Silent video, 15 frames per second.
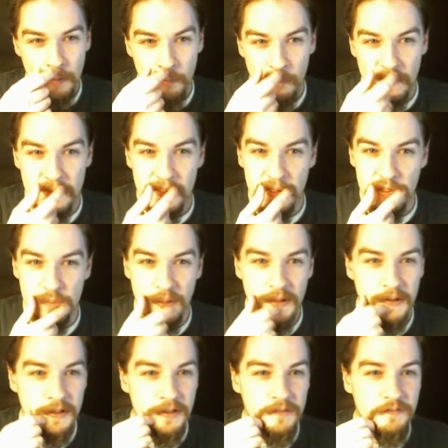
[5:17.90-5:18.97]
Wendigo's
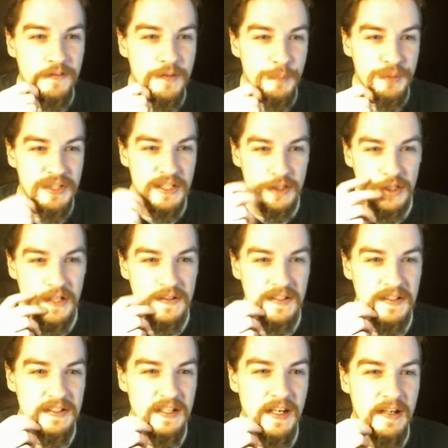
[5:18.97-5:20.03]
Mark, 15% chance
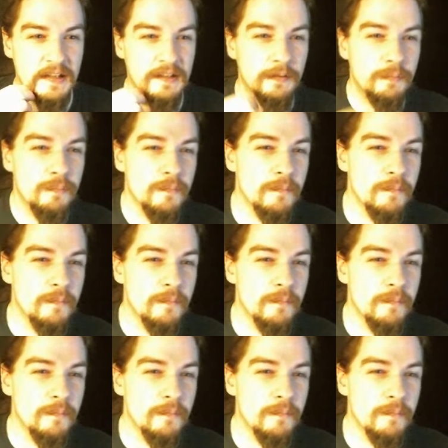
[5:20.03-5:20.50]
on attack.